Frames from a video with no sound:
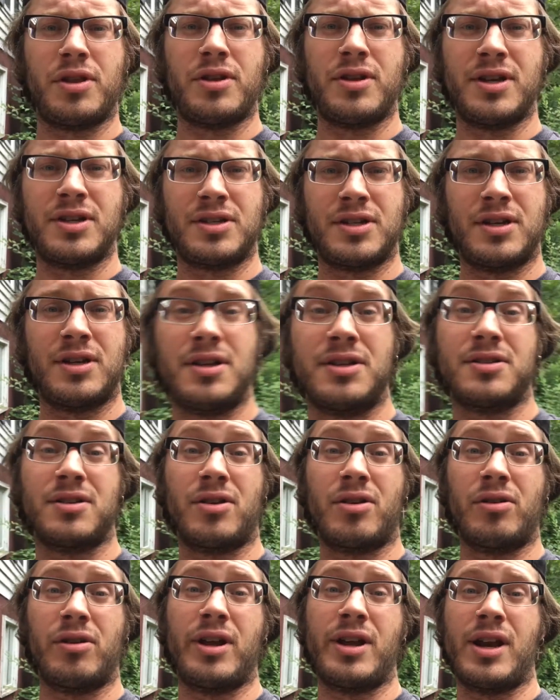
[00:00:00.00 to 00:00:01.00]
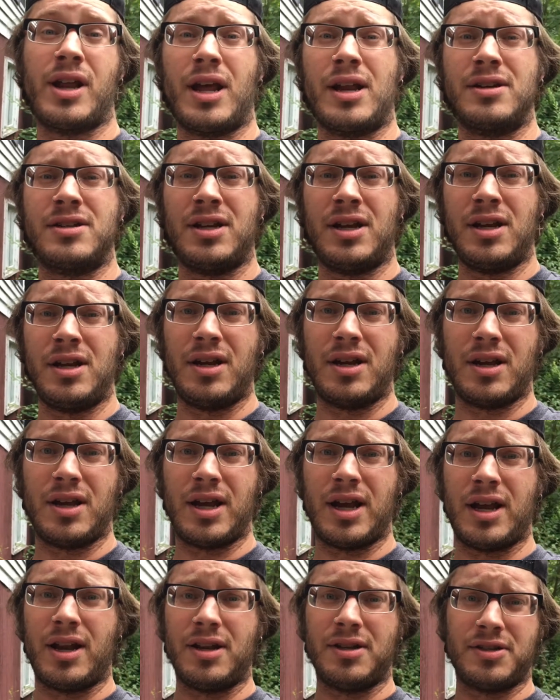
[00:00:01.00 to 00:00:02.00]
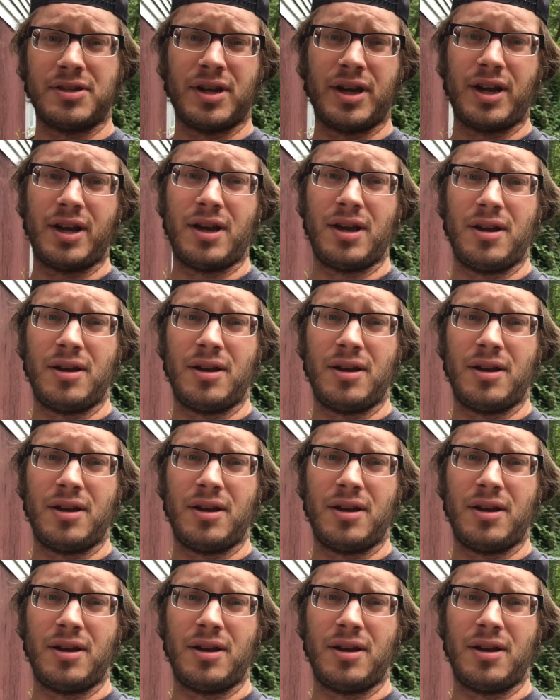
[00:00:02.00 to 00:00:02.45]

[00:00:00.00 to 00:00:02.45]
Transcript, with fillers: Nissen is literally an antique, and it's like,